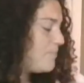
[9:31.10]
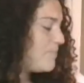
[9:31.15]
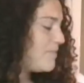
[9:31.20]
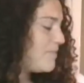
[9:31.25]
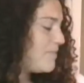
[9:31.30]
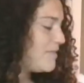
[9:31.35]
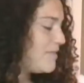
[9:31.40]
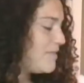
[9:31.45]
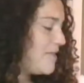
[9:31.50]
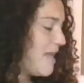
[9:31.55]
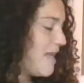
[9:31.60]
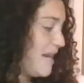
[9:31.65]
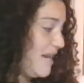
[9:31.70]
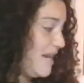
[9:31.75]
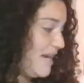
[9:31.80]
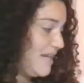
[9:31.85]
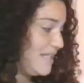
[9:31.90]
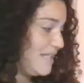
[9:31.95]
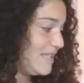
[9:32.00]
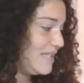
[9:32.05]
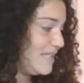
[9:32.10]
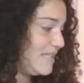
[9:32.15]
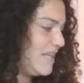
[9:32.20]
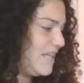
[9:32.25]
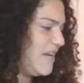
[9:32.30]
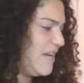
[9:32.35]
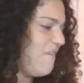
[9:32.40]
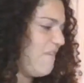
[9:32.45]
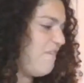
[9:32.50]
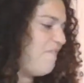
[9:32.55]
And in a sudden
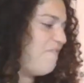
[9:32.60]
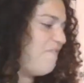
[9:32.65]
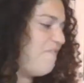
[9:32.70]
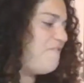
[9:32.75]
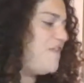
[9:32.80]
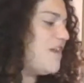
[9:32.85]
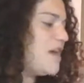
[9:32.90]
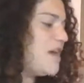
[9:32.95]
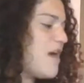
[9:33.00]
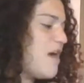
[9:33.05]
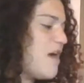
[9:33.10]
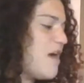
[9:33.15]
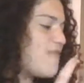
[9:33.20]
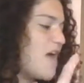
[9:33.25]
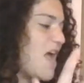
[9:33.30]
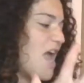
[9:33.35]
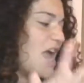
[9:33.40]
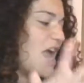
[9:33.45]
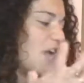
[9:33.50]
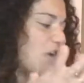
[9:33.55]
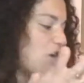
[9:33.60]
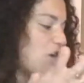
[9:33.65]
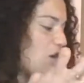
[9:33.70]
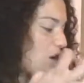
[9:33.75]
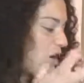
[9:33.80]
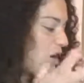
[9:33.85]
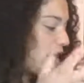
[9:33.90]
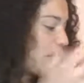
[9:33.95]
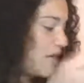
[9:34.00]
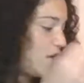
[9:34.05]
fit of anger, he
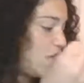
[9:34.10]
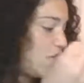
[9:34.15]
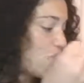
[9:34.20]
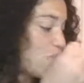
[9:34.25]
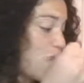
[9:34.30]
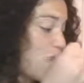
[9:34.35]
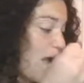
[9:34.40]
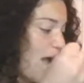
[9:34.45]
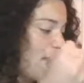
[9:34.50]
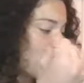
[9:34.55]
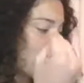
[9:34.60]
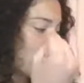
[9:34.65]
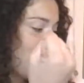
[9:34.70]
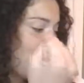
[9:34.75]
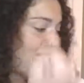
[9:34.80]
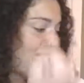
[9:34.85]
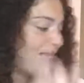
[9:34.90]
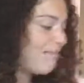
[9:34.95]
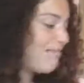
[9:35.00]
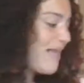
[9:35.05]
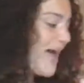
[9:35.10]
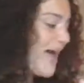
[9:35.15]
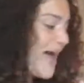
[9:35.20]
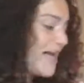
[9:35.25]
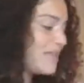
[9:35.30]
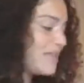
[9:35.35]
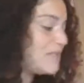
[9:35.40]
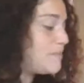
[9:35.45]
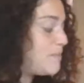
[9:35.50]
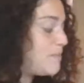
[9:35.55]
grabbed that last piece
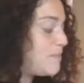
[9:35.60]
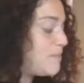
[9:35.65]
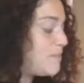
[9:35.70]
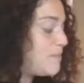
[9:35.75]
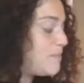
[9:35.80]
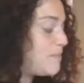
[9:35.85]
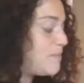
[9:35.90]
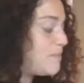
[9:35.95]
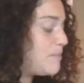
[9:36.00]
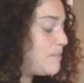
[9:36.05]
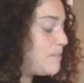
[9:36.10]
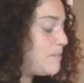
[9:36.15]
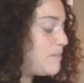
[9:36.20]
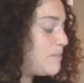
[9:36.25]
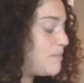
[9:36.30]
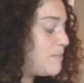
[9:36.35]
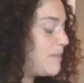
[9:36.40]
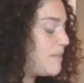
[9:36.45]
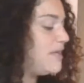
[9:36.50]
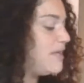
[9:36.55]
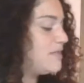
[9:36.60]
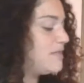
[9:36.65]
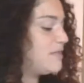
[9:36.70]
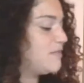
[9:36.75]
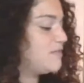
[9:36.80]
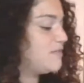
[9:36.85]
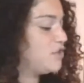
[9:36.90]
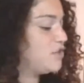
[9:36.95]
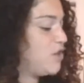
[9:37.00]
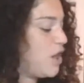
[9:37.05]
of dough and he
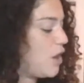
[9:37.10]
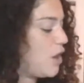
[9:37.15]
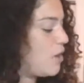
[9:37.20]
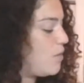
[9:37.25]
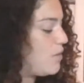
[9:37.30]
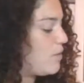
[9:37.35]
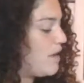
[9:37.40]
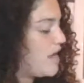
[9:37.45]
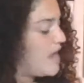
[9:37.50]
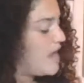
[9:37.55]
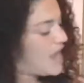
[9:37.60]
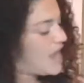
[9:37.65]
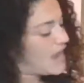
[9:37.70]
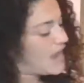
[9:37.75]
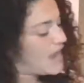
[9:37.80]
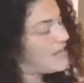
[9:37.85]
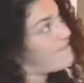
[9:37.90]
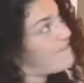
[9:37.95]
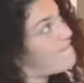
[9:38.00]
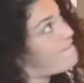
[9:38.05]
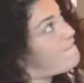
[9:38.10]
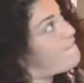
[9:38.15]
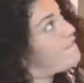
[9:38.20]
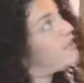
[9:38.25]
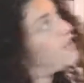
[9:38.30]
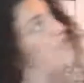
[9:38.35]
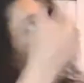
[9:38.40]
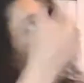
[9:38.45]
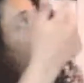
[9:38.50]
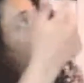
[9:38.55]
flung it against the
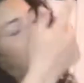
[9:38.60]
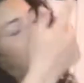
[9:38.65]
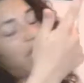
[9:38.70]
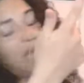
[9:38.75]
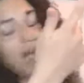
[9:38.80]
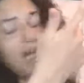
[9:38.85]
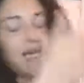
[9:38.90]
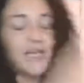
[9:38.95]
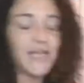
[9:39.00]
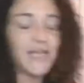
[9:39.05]
ceiling.